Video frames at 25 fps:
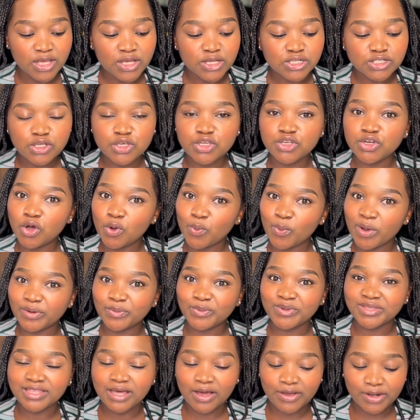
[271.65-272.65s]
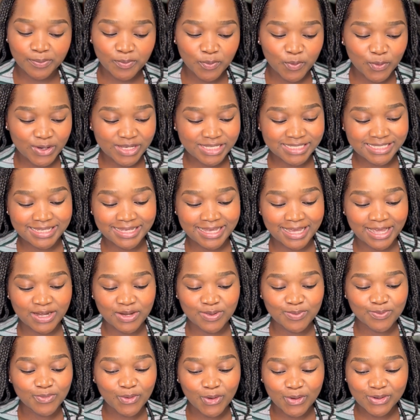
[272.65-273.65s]
So you know what, without wasting
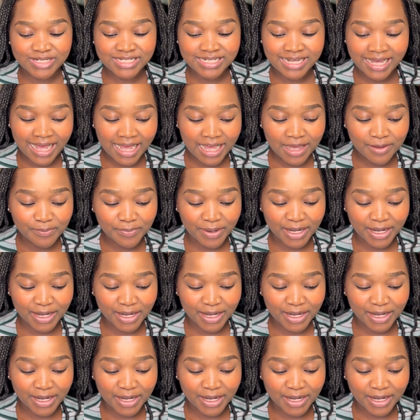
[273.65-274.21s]
any more time